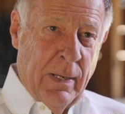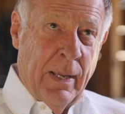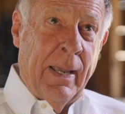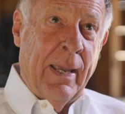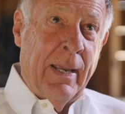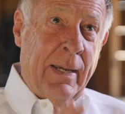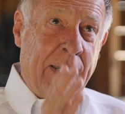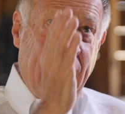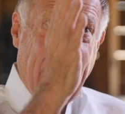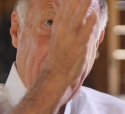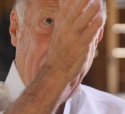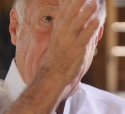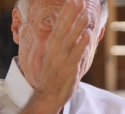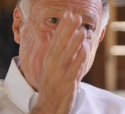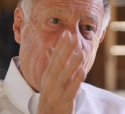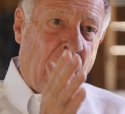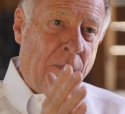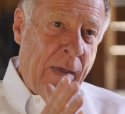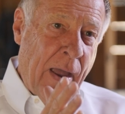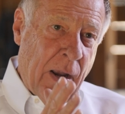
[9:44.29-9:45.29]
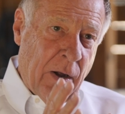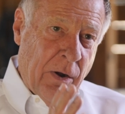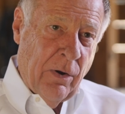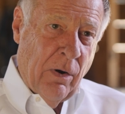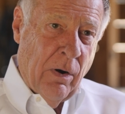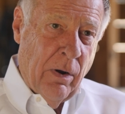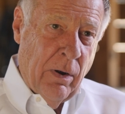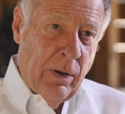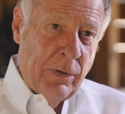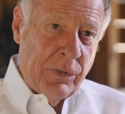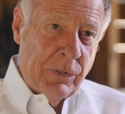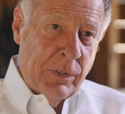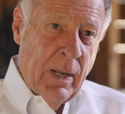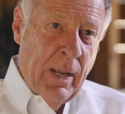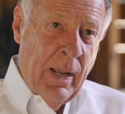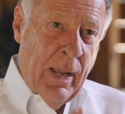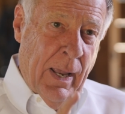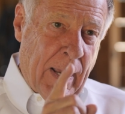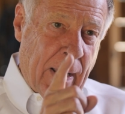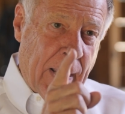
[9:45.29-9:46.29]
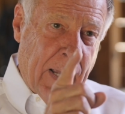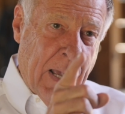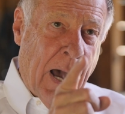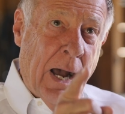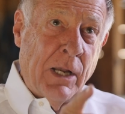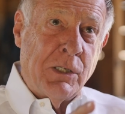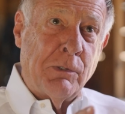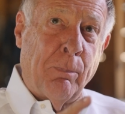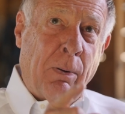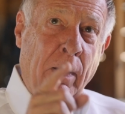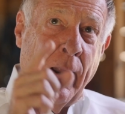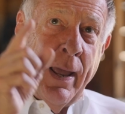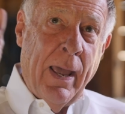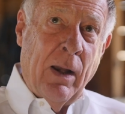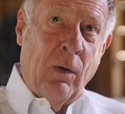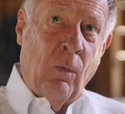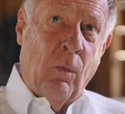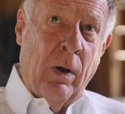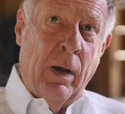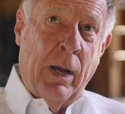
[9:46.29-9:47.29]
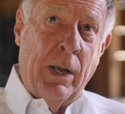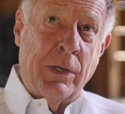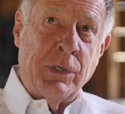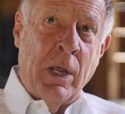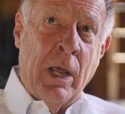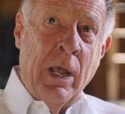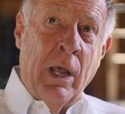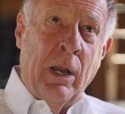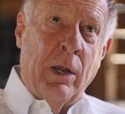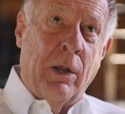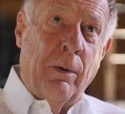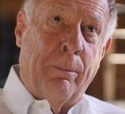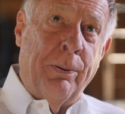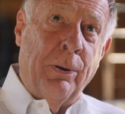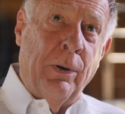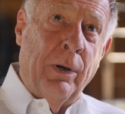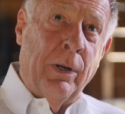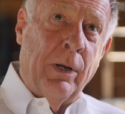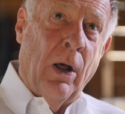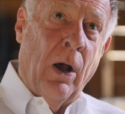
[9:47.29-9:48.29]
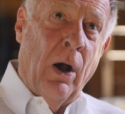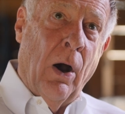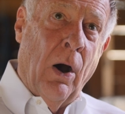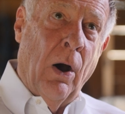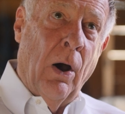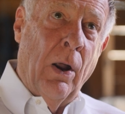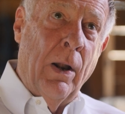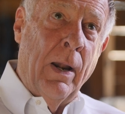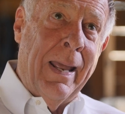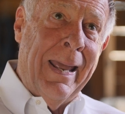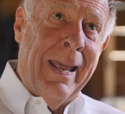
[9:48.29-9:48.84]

He dies on that cross, and God's plan was to put on